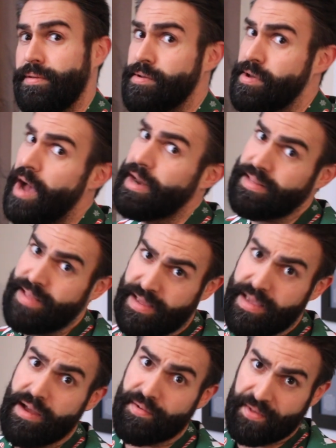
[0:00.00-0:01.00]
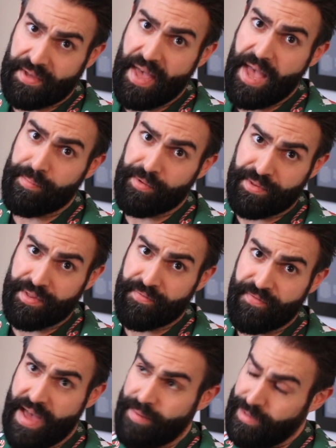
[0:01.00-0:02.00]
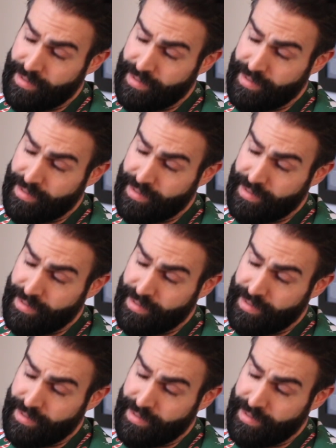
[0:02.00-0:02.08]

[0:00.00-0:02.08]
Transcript: gotta take care of the gamers in the family